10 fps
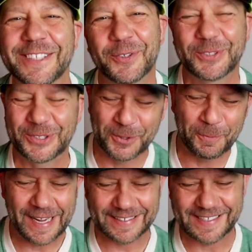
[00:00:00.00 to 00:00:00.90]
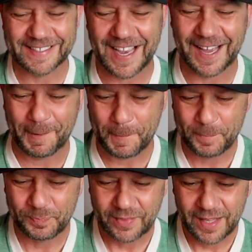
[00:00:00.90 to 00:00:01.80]
these old school baits he's got.
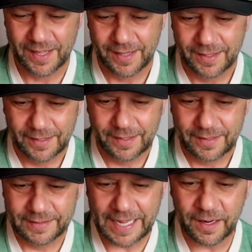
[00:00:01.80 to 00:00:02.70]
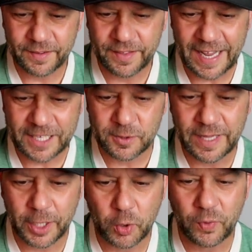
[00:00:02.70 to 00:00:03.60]
Down to the next one,
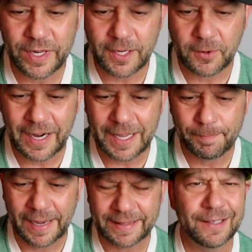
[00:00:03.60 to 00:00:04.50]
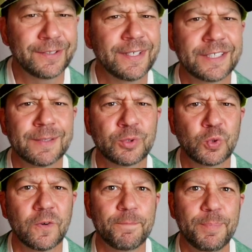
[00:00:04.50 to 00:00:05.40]
that green crankbait. That looks like some
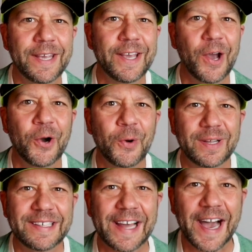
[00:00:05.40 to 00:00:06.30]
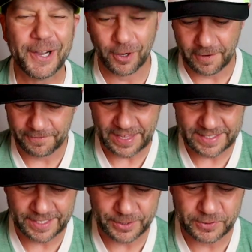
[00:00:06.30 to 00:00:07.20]
sort of Big O knockoff.
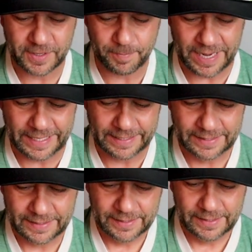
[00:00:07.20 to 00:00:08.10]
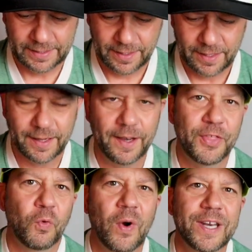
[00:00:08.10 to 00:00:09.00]
That's an interesting bait.
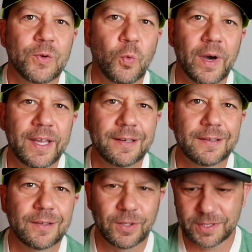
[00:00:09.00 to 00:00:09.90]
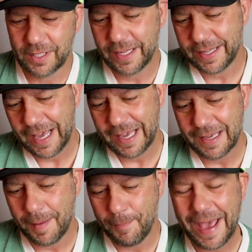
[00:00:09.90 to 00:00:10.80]
The red and white looks like
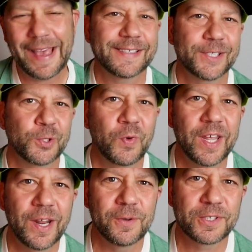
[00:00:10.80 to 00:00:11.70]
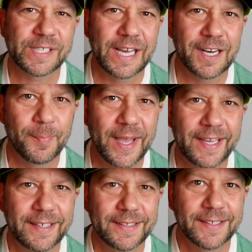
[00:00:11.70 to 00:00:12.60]
a Bass Areno style
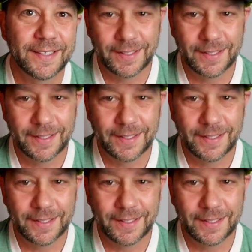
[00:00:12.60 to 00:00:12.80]
bait.